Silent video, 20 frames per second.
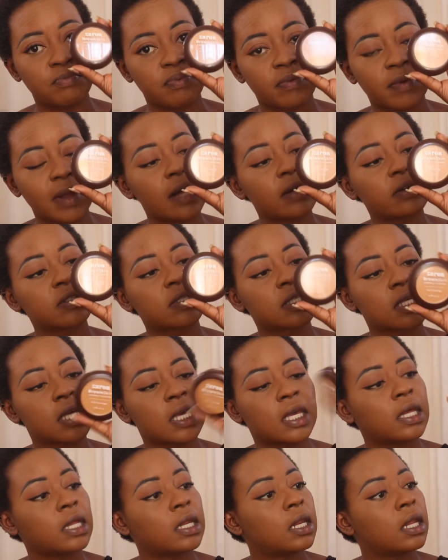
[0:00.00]
Brown
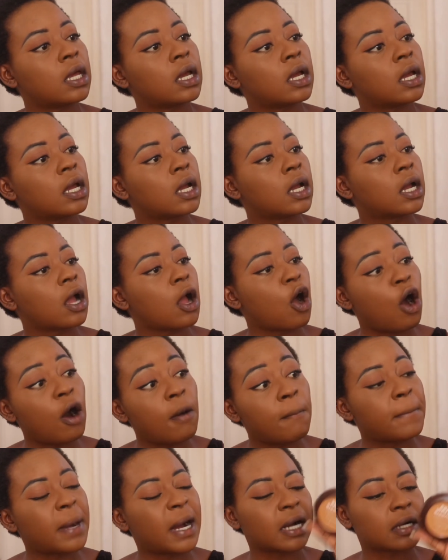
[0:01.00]
Skin
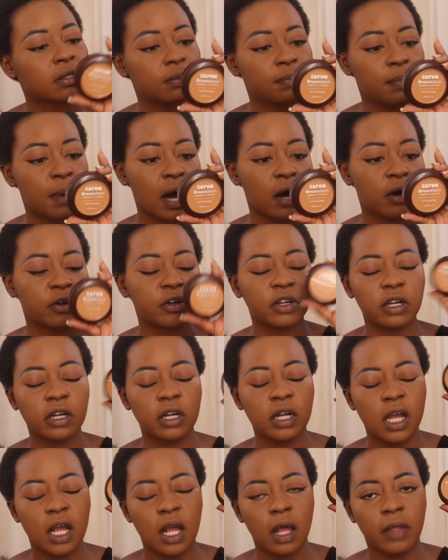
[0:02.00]
Compact Powder.
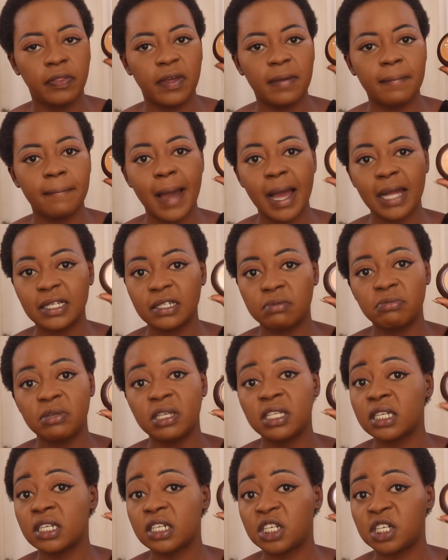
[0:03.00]
They match me
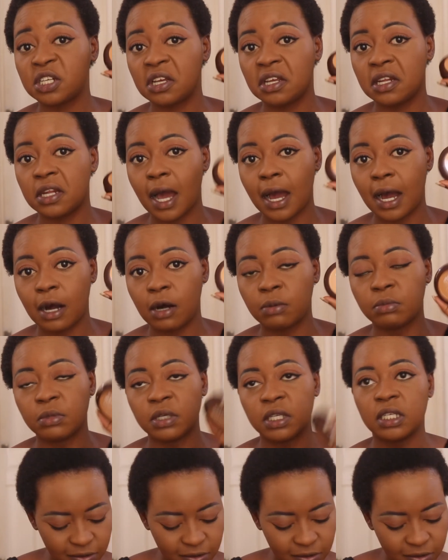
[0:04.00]
to the shade Almond.